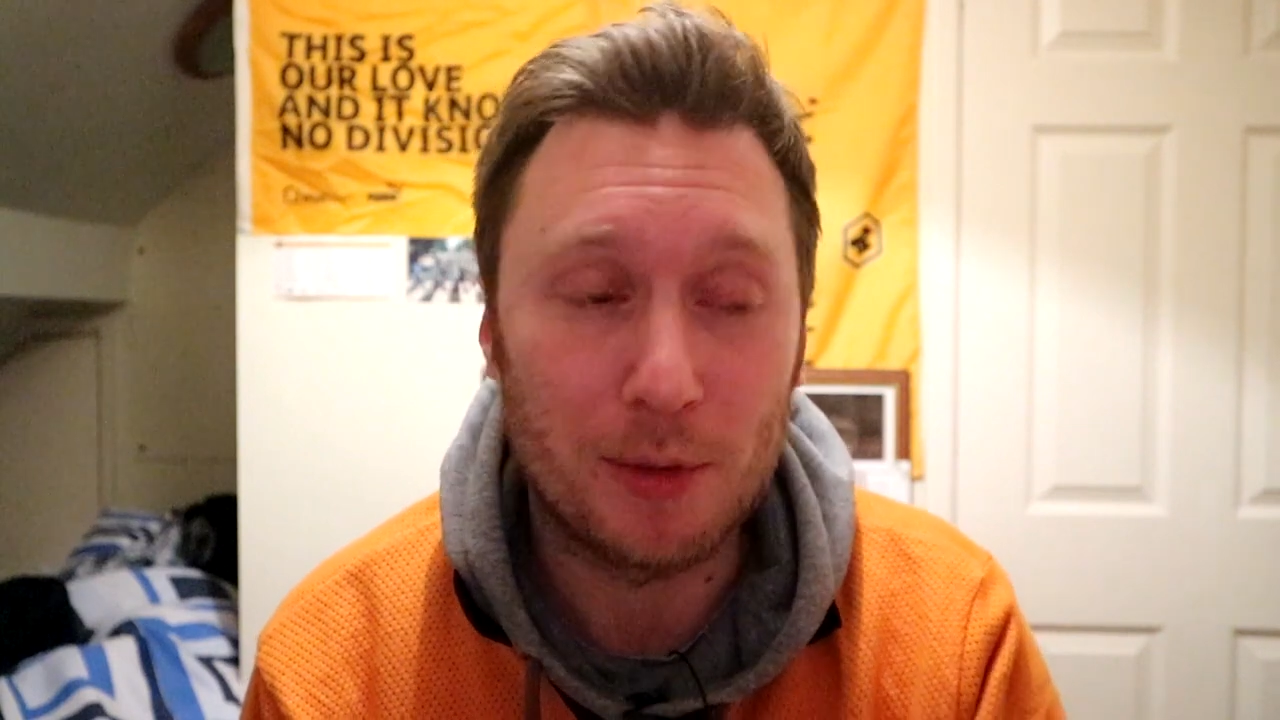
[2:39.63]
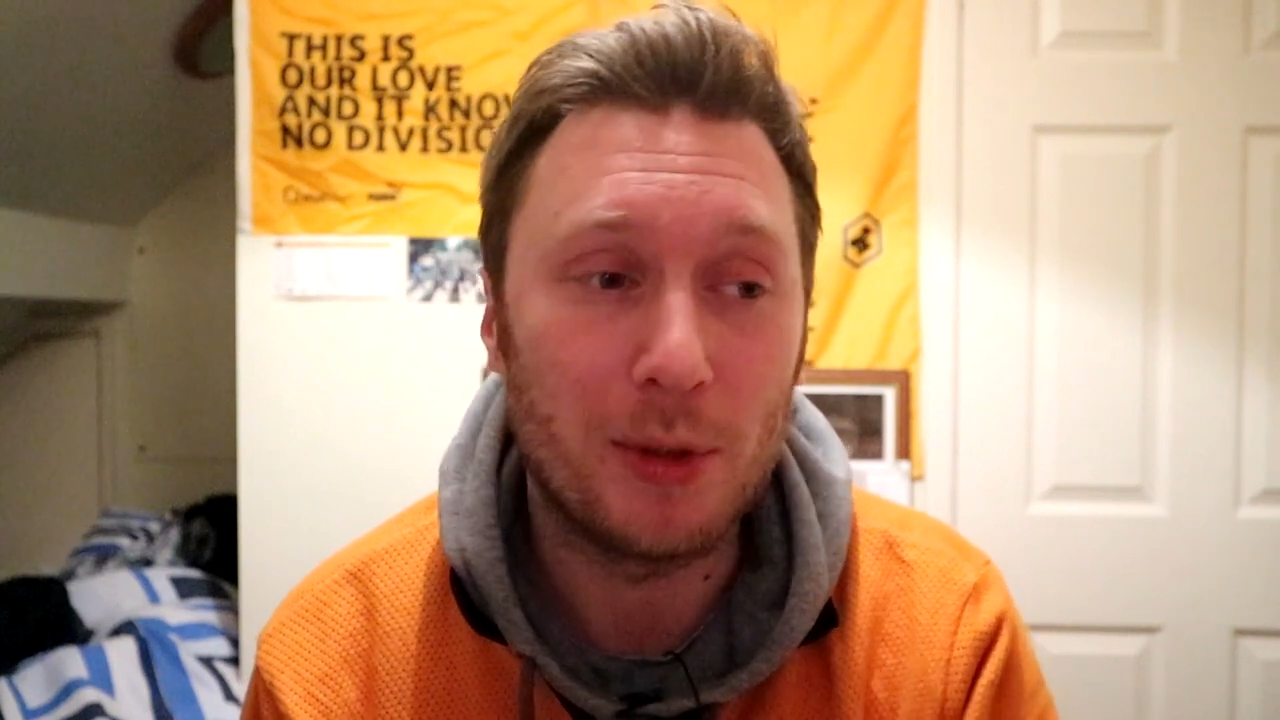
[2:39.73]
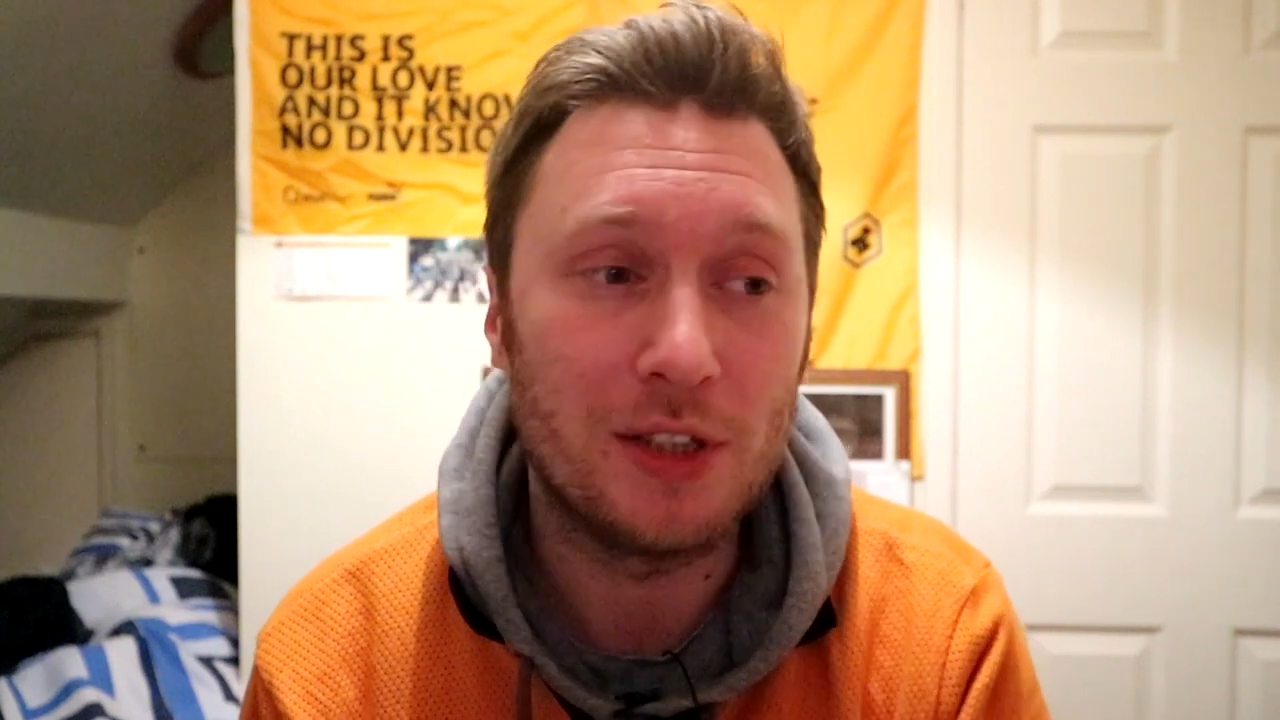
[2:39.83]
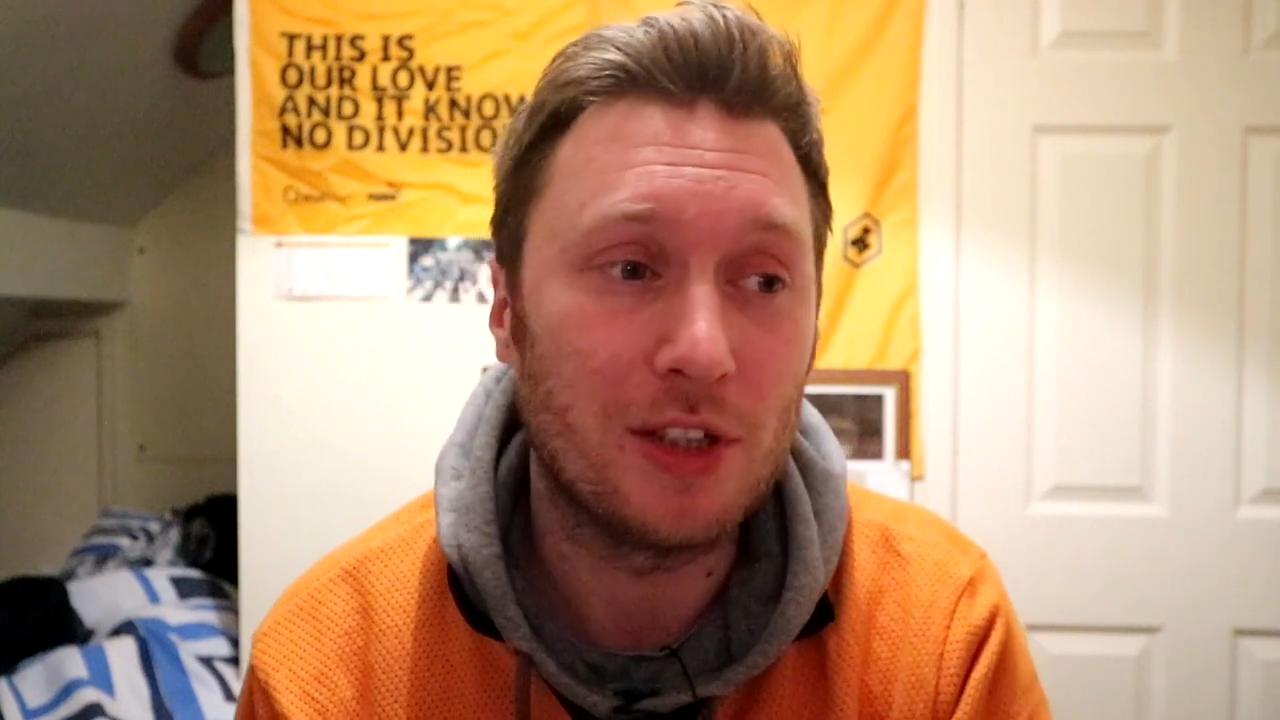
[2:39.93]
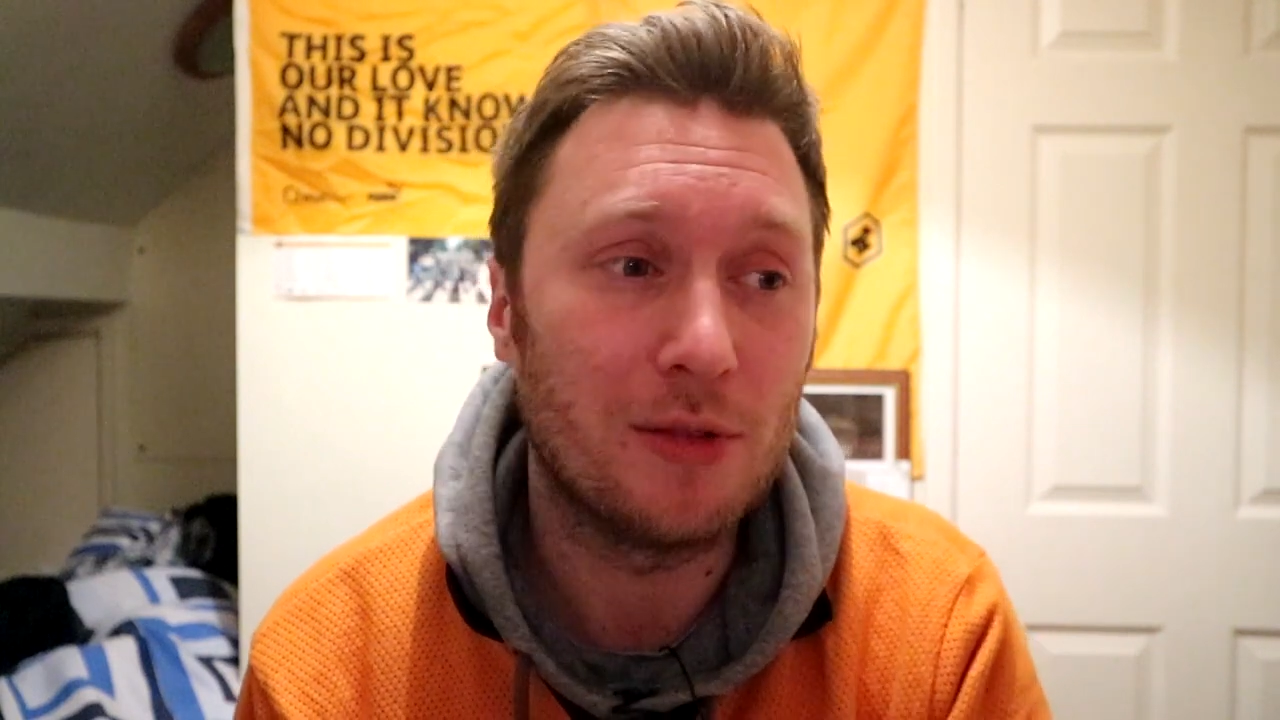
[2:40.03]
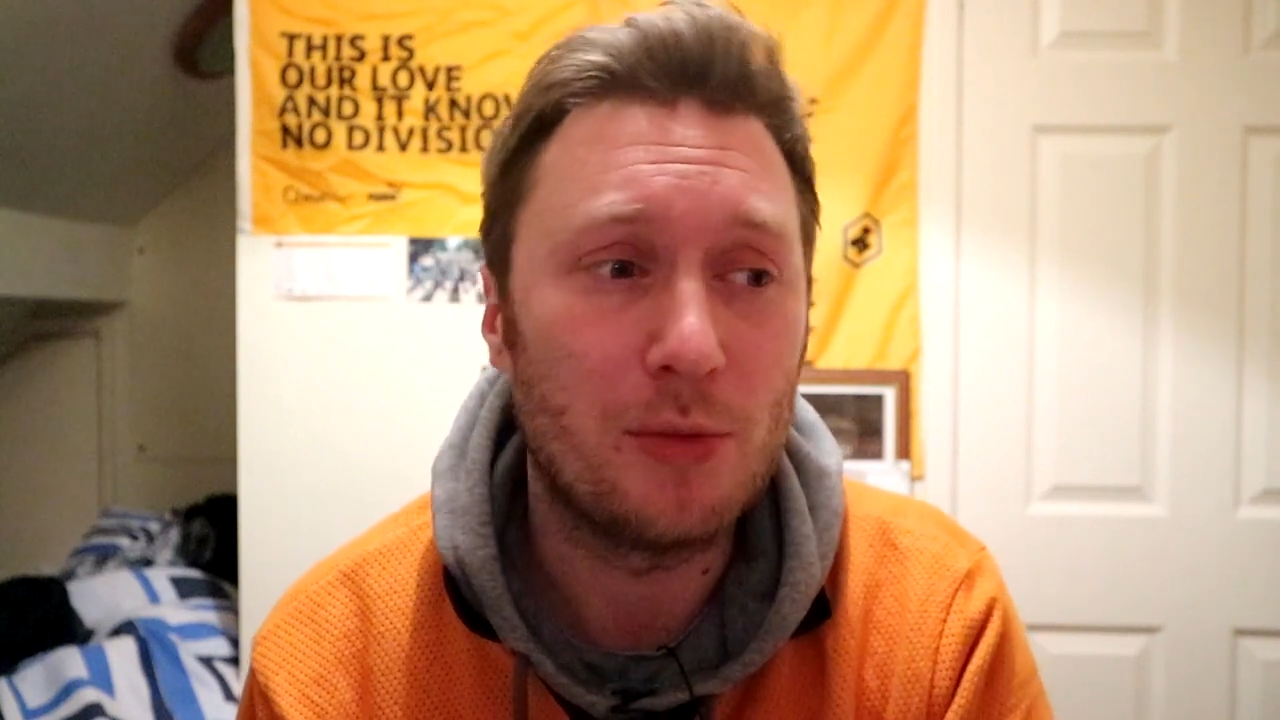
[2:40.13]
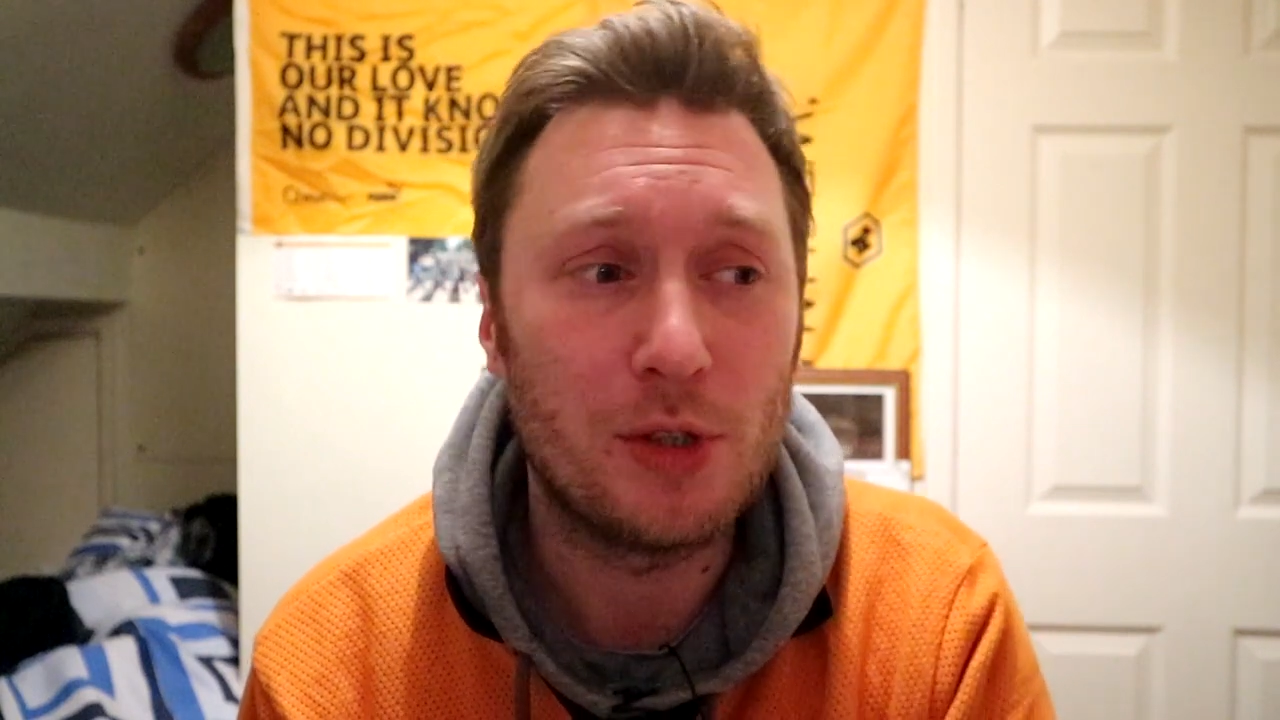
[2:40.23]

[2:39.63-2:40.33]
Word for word: couple of weeks ago,